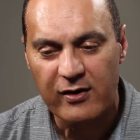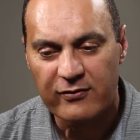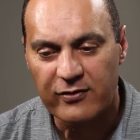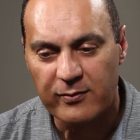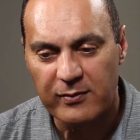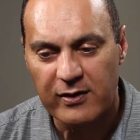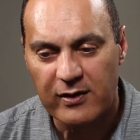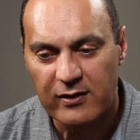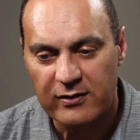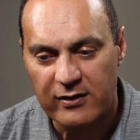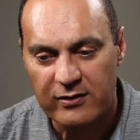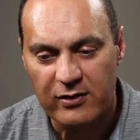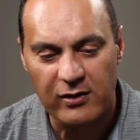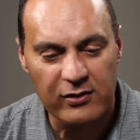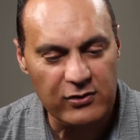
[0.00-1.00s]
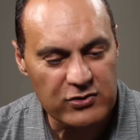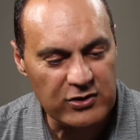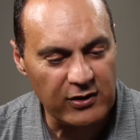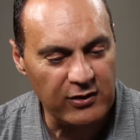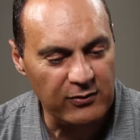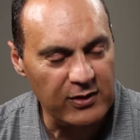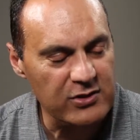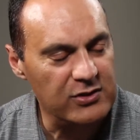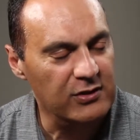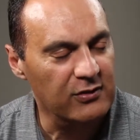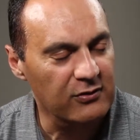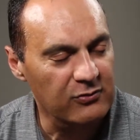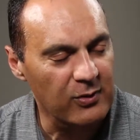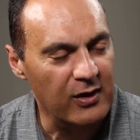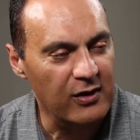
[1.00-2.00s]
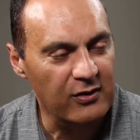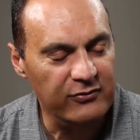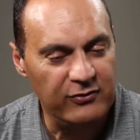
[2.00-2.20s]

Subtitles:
from the younger generation as well.